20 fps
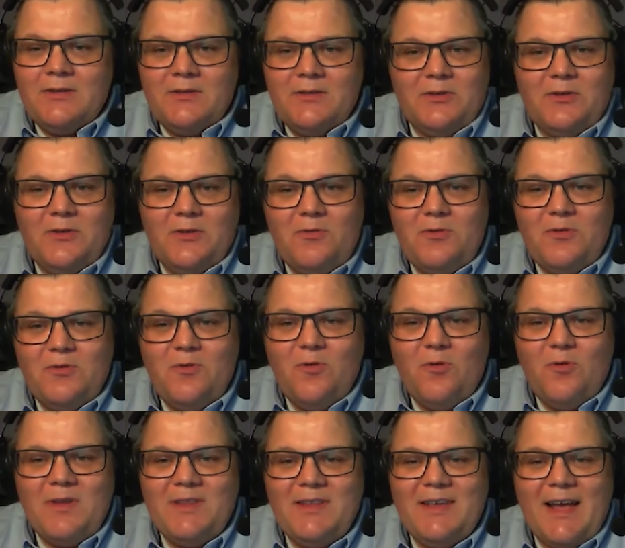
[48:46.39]
you
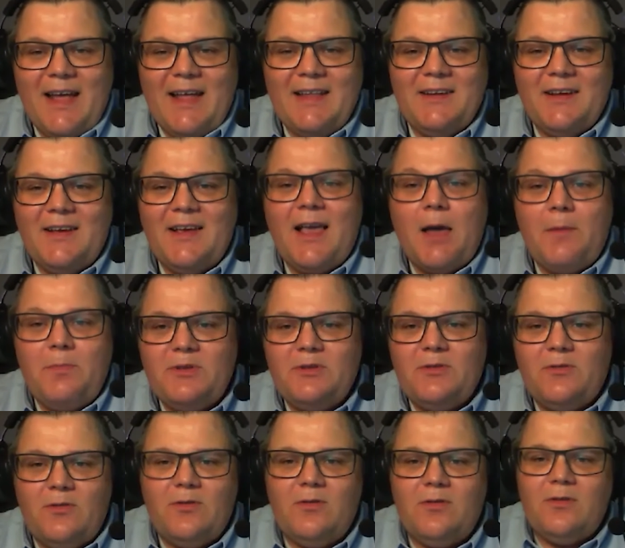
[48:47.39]
already add a
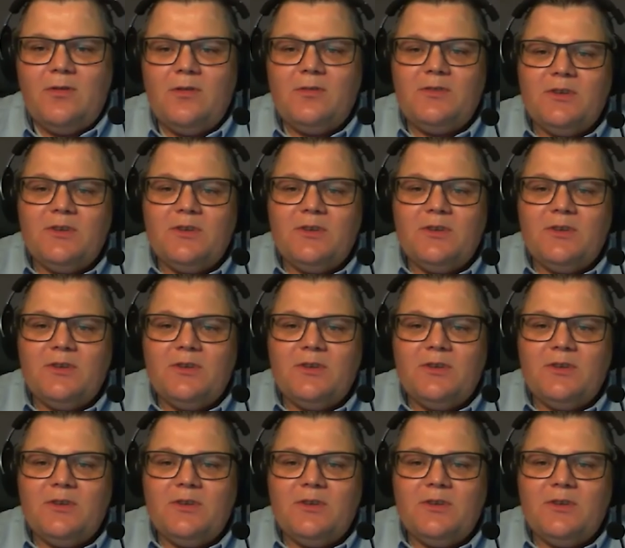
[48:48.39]
capital